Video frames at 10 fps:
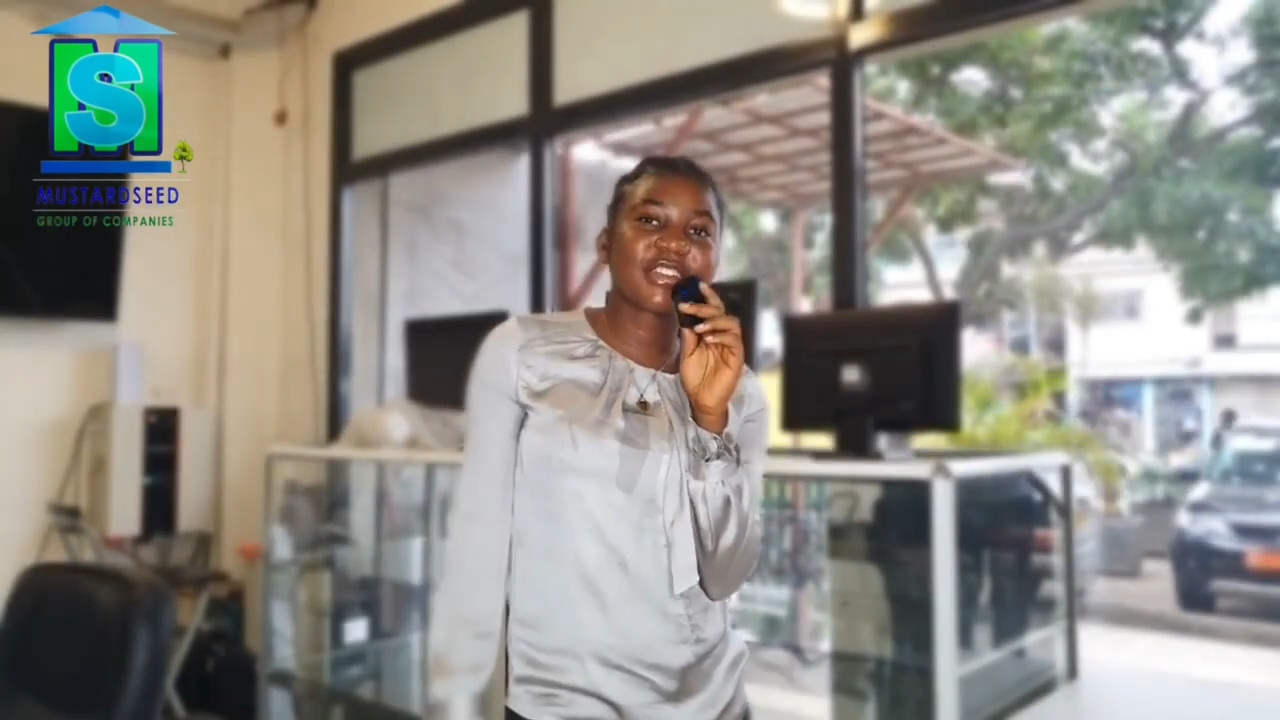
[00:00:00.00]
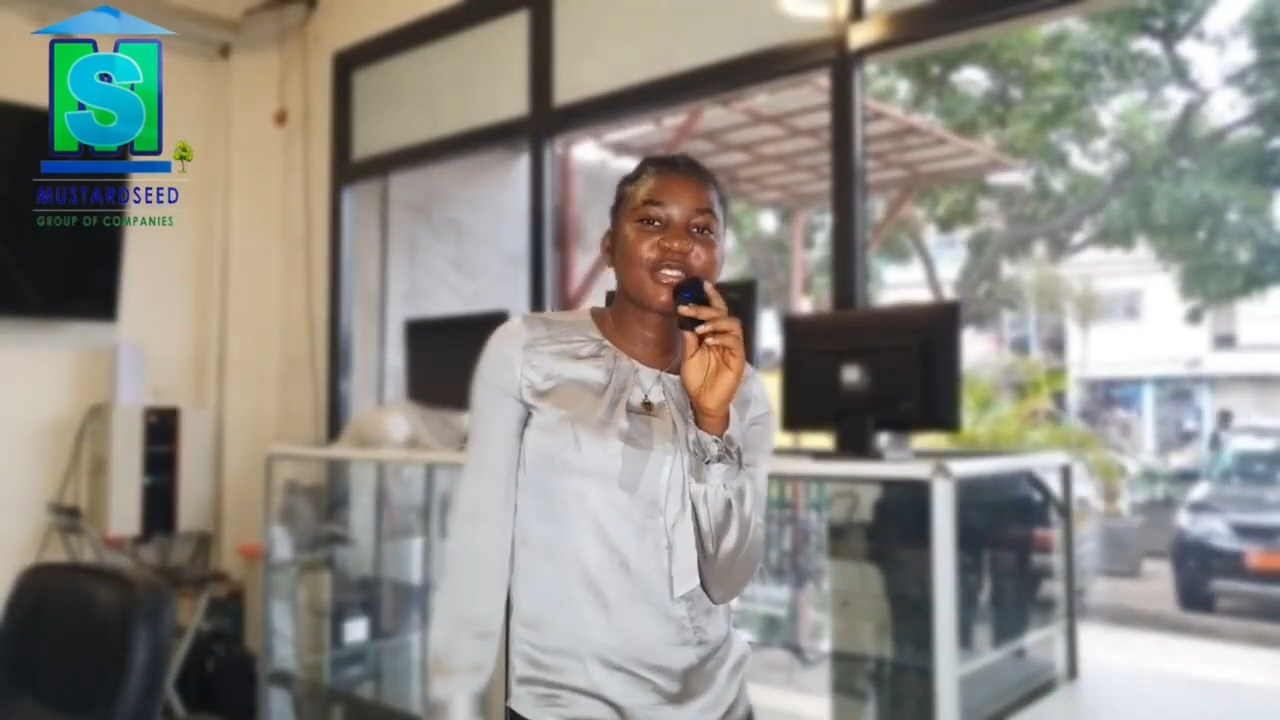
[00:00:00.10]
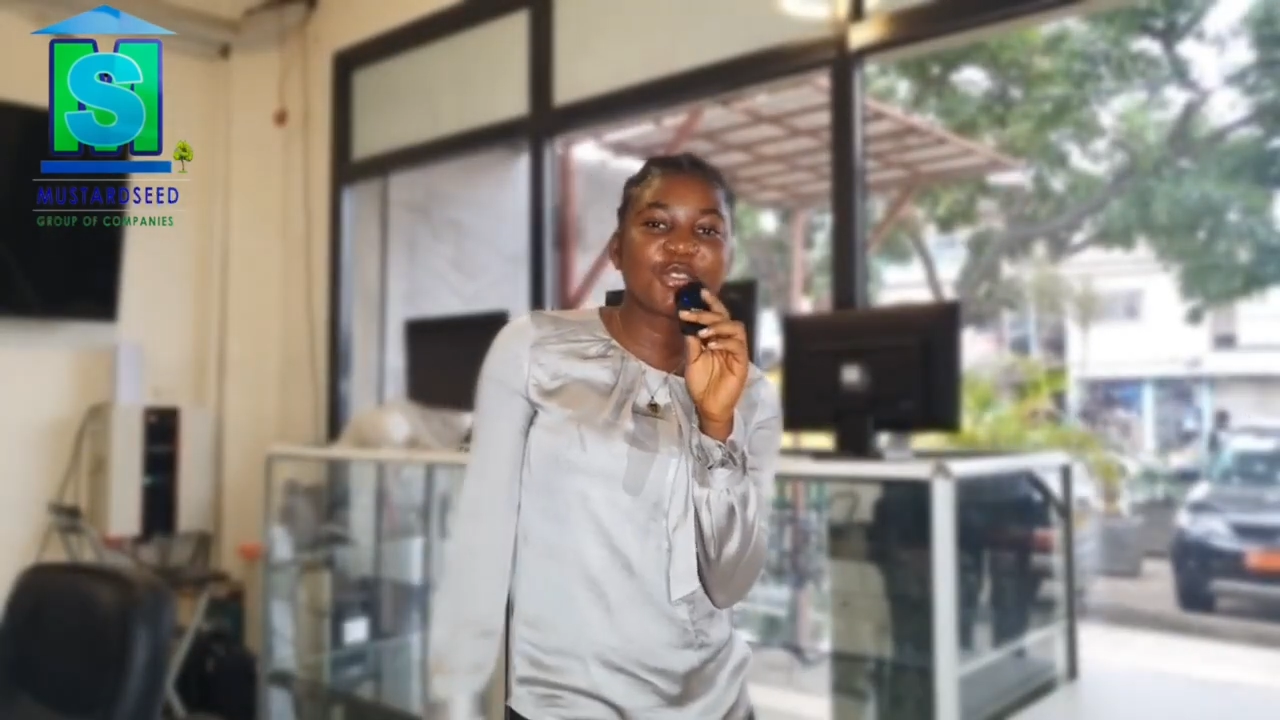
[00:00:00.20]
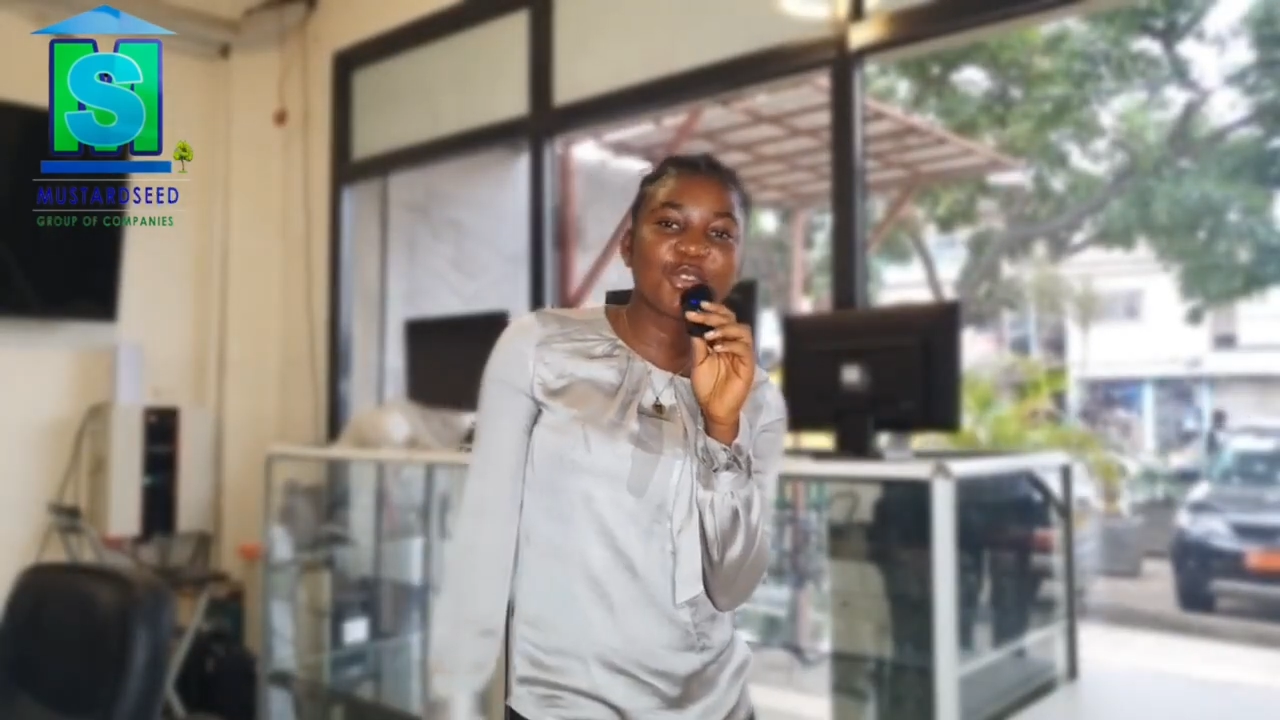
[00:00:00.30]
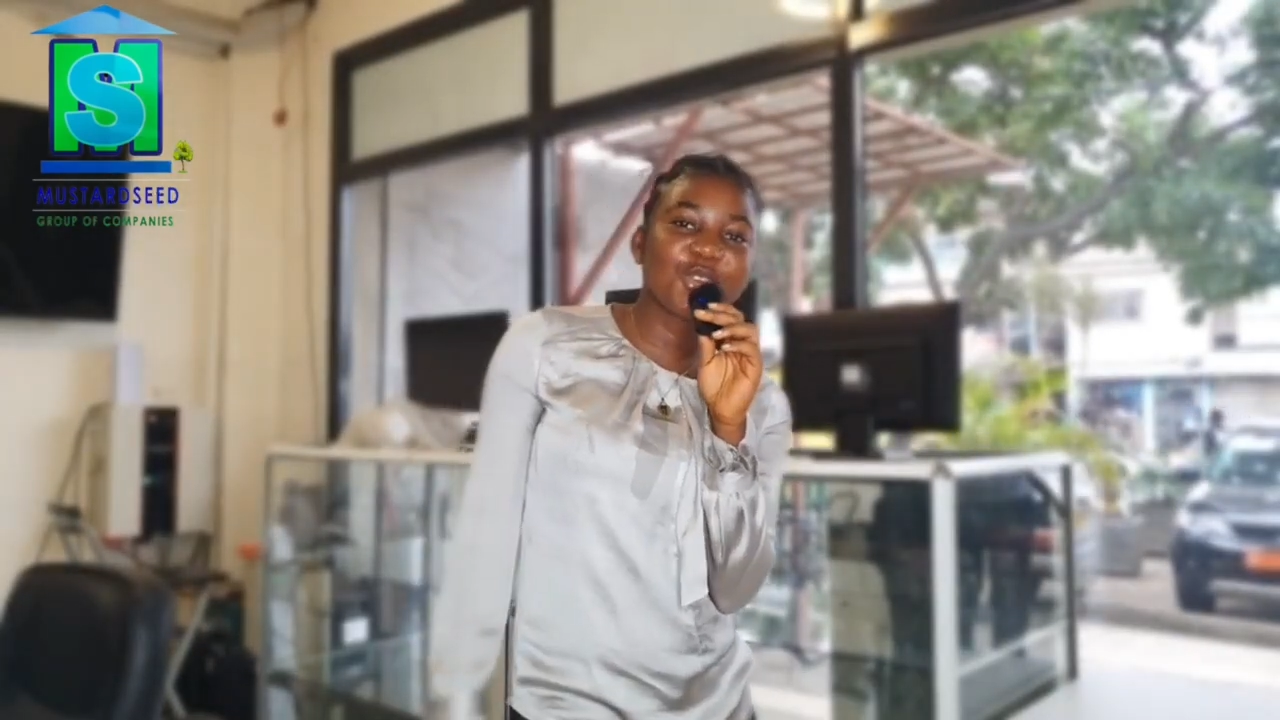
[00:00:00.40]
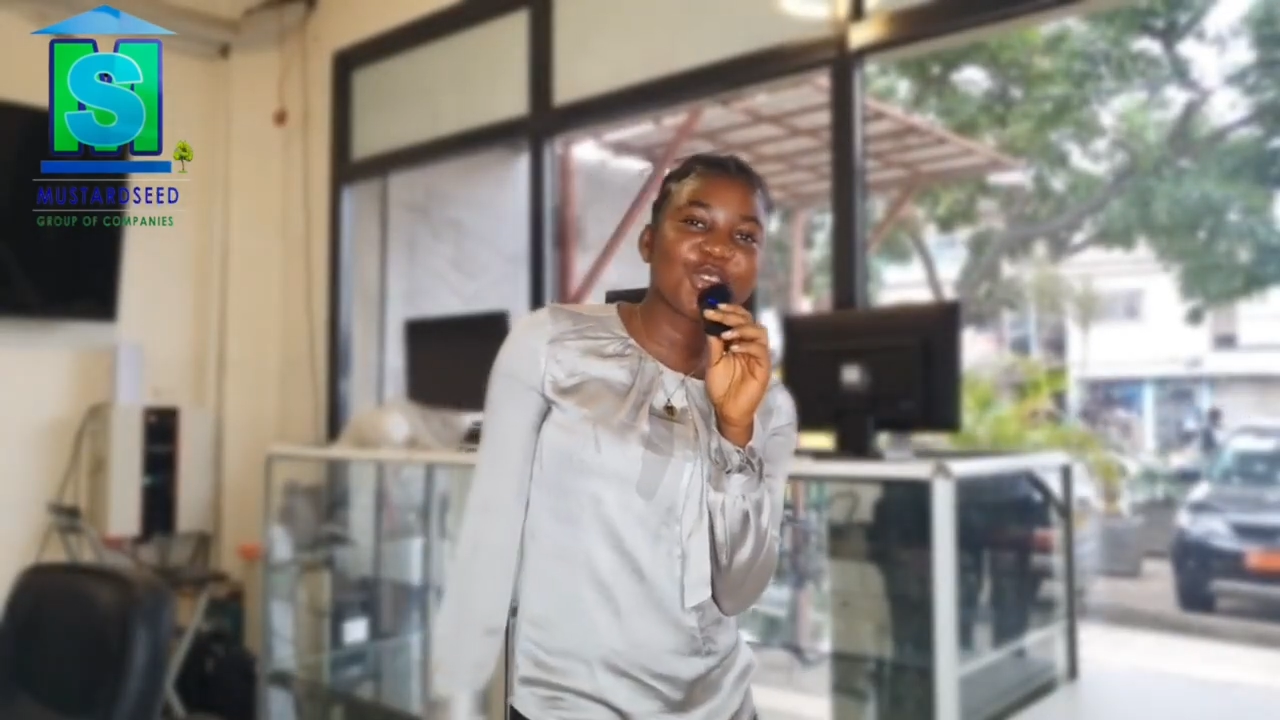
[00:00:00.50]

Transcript: to